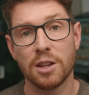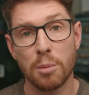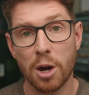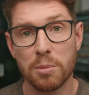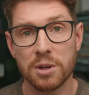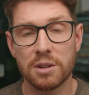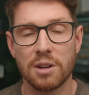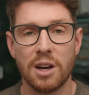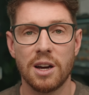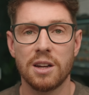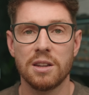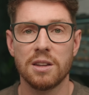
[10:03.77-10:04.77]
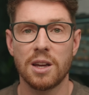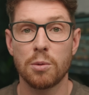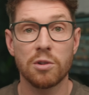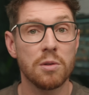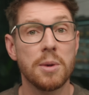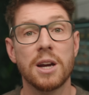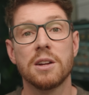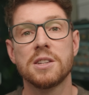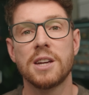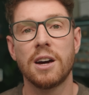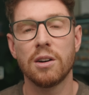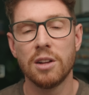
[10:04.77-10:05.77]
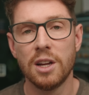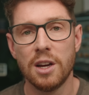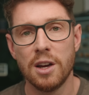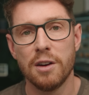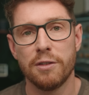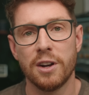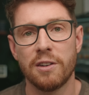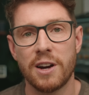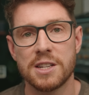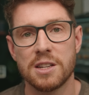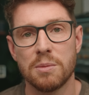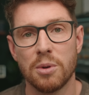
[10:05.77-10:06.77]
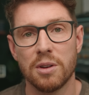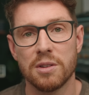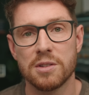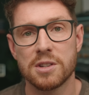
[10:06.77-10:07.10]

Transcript: the moment, and they will remain on sale for the rest of the month.